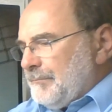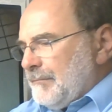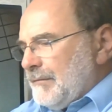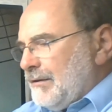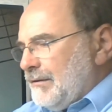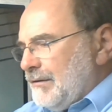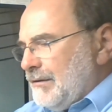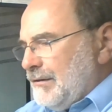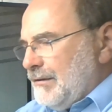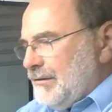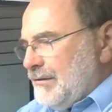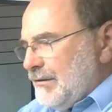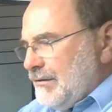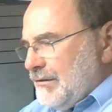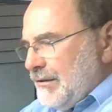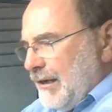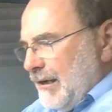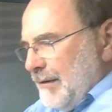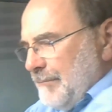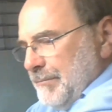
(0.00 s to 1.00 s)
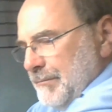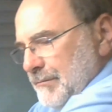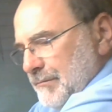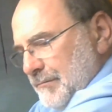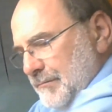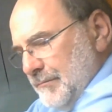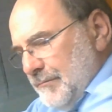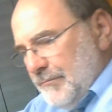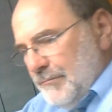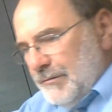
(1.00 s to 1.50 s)
In this
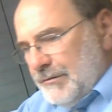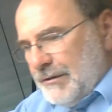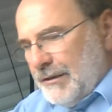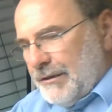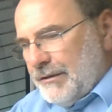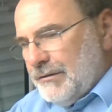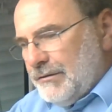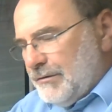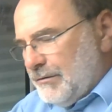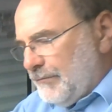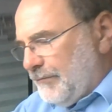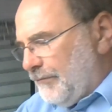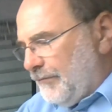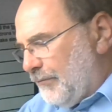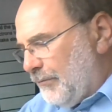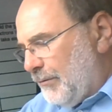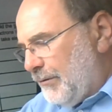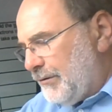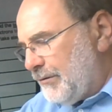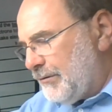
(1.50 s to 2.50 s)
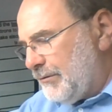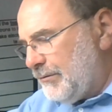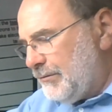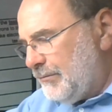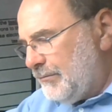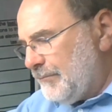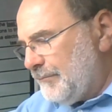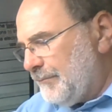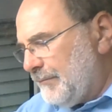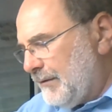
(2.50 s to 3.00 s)
example, which I could do for
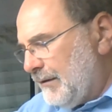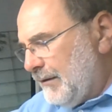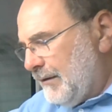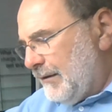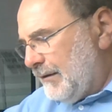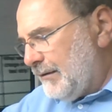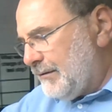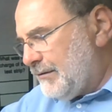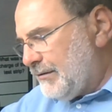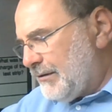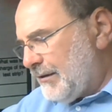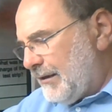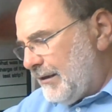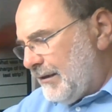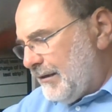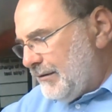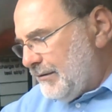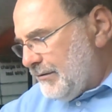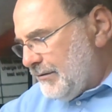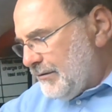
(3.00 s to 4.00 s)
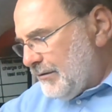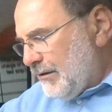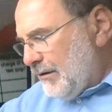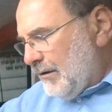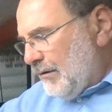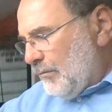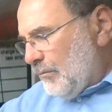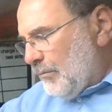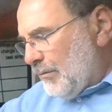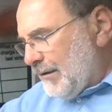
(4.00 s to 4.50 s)
you, it says,
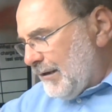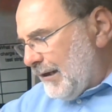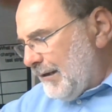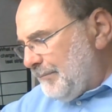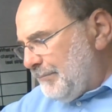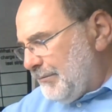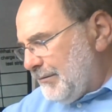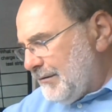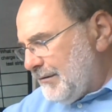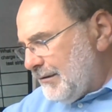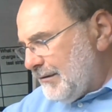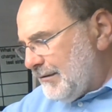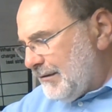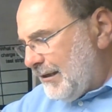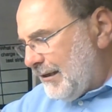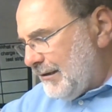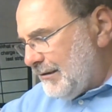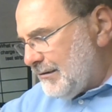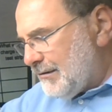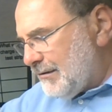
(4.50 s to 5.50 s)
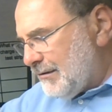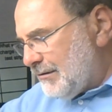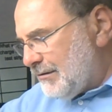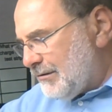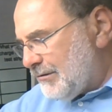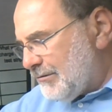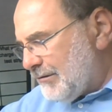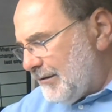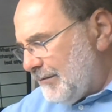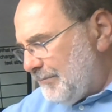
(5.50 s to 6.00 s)
when I put the test
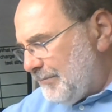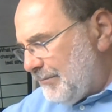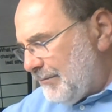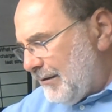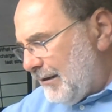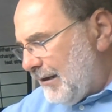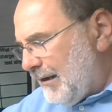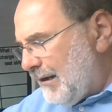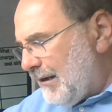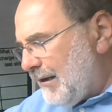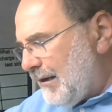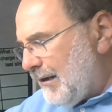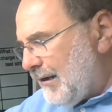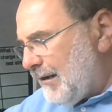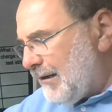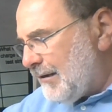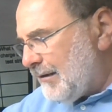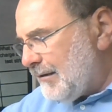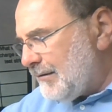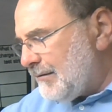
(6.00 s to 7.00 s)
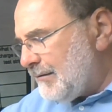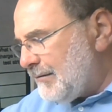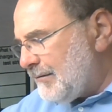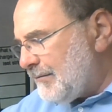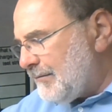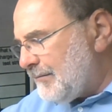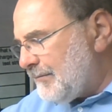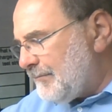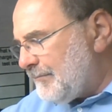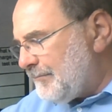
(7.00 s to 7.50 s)
strip
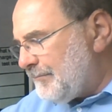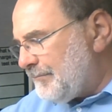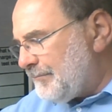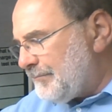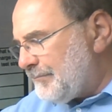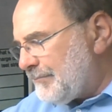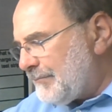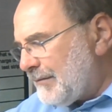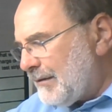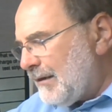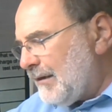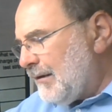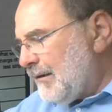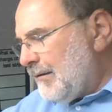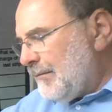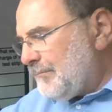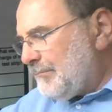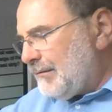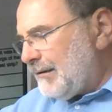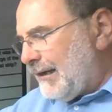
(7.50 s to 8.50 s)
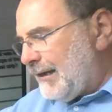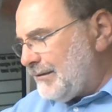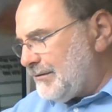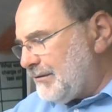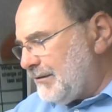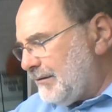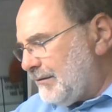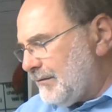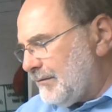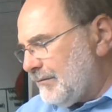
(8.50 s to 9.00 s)
on
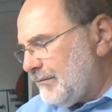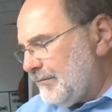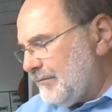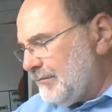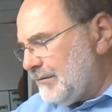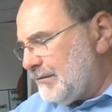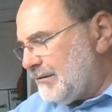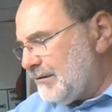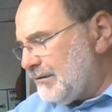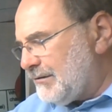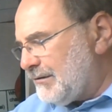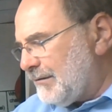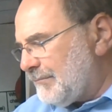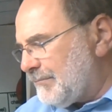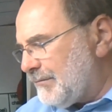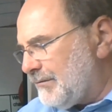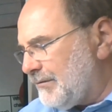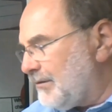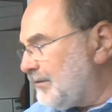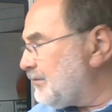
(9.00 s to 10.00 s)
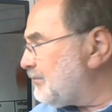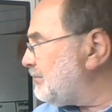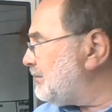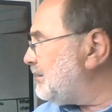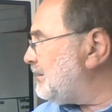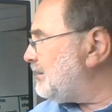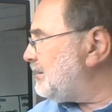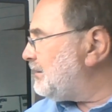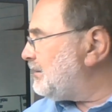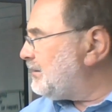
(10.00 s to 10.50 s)
plastic, which is number
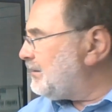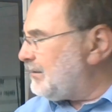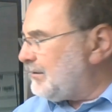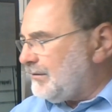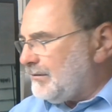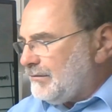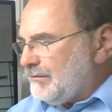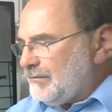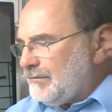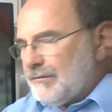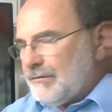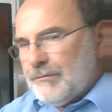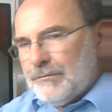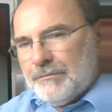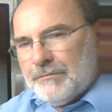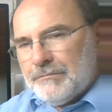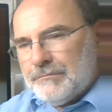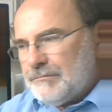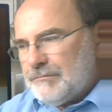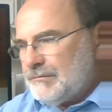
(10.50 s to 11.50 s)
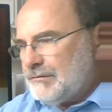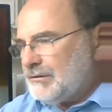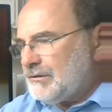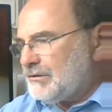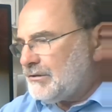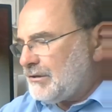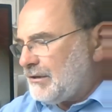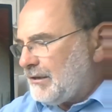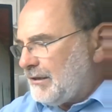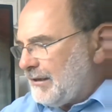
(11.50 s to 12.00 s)
3 here,
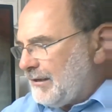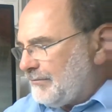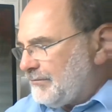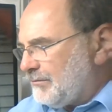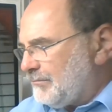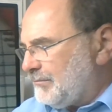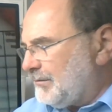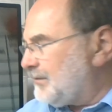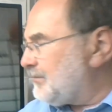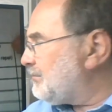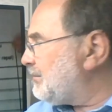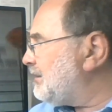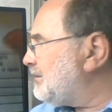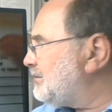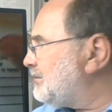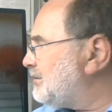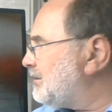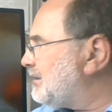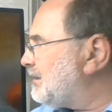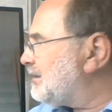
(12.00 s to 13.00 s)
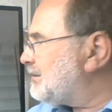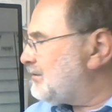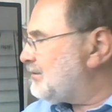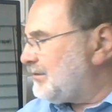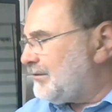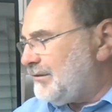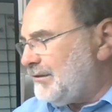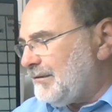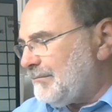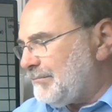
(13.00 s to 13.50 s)
which I have to rearrange, you can actually
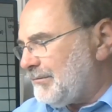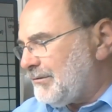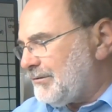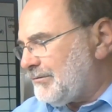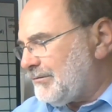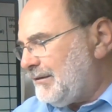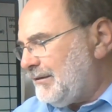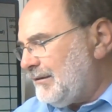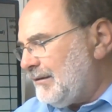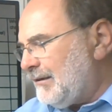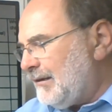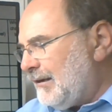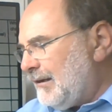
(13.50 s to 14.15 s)
see number 3.